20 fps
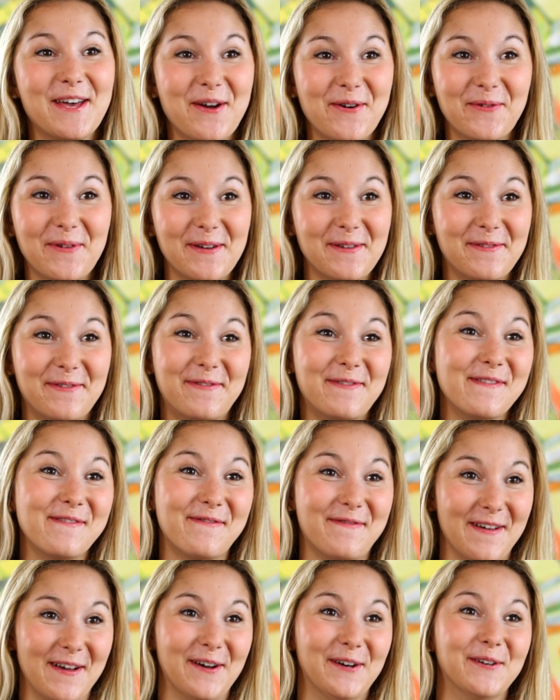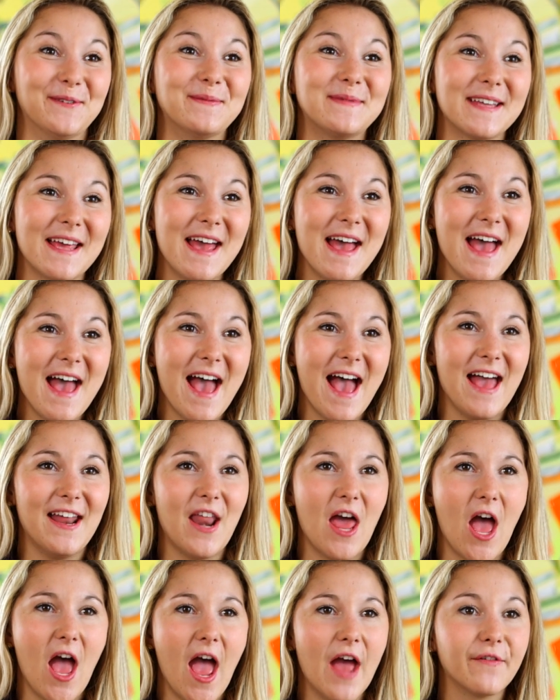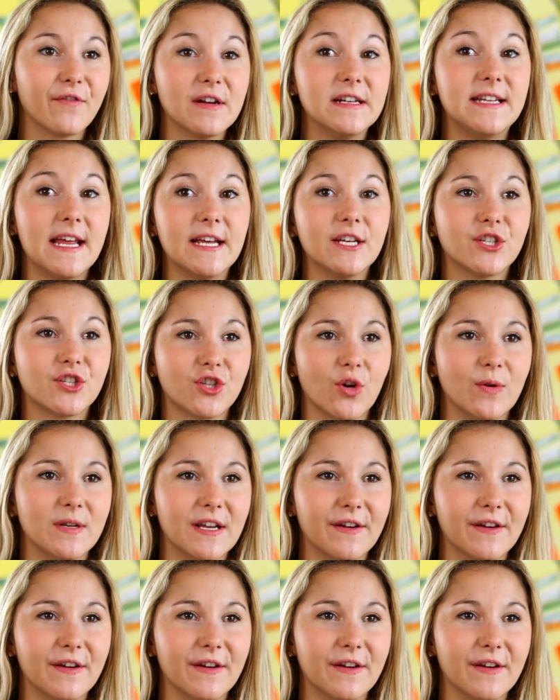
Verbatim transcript: that we've filmed, and every day is so